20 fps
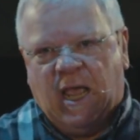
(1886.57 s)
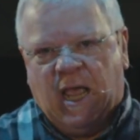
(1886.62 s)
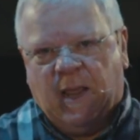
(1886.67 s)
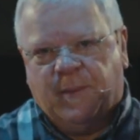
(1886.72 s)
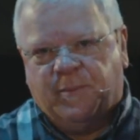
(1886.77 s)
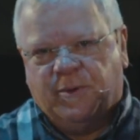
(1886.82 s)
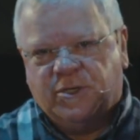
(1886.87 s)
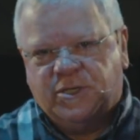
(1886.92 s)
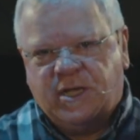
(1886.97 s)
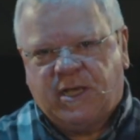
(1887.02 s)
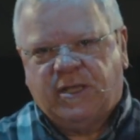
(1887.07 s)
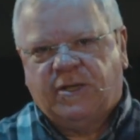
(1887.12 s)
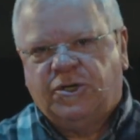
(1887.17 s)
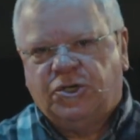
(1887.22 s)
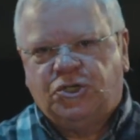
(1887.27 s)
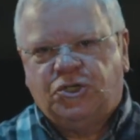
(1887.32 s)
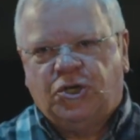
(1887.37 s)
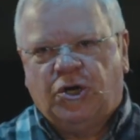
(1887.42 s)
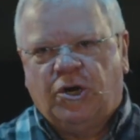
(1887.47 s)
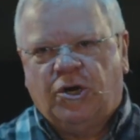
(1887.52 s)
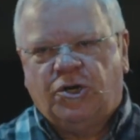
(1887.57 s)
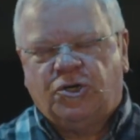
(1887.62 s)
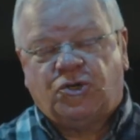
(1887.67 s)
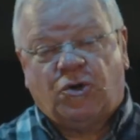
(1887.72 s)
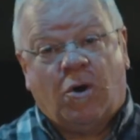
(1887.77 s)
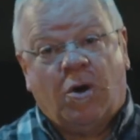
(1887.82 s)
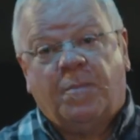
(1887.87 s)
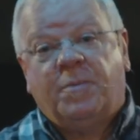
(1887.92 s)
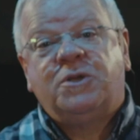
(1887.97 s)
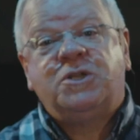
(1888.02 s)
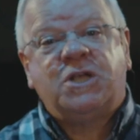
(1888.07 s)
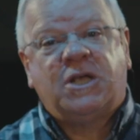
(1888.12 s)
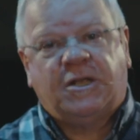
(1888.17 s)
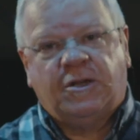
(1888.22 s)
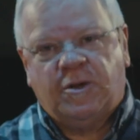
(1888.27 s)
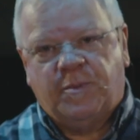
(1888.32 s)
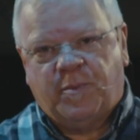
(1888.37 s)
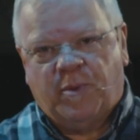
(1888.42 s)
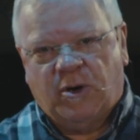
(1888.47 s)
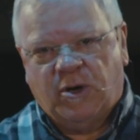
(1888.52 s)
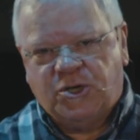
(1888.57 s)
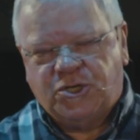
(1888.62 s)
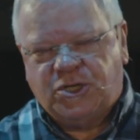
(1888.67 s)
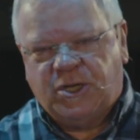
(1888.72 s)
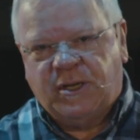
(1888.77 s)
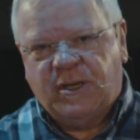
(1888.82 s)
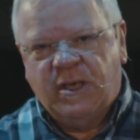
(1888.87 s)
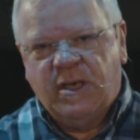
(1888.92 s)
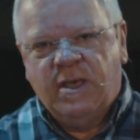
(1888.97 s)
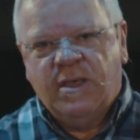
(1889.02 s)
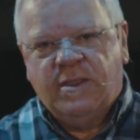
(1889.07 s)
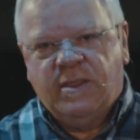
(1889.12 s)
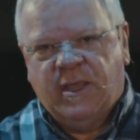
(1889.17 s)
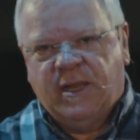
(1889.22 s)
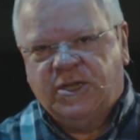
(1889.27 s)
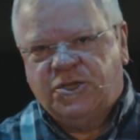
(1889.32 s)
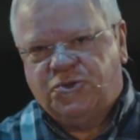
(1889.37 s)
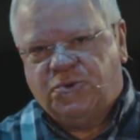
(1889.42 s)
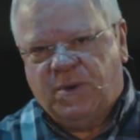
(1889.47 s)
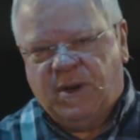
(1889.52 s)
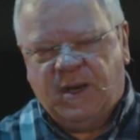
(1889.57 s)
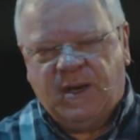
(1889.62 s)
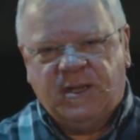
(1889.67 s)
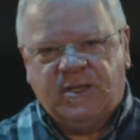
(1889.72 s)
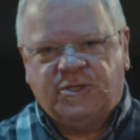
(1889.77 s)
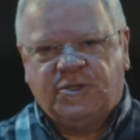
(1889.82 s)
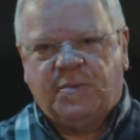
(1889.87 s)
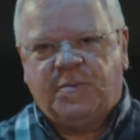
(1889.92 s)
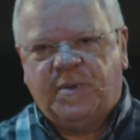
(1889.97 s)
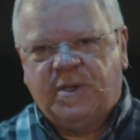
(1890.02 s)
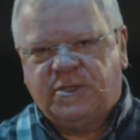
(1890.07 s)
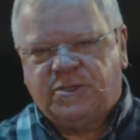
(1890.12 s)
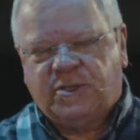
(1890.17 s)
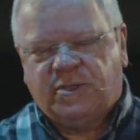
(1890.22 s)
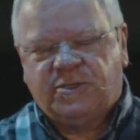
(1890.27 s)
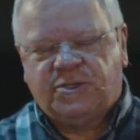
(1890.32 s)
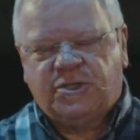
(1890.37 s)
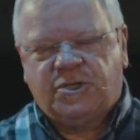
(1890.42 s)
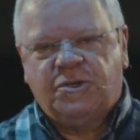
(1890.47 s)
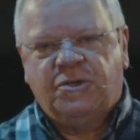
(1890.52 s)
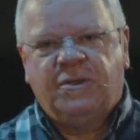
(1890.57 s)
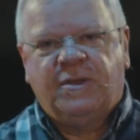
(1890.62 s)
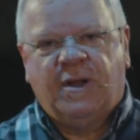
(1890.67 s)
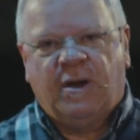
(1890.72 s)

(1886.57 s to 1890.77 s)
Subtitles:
a particular church or a particular person that he's written his epistles to.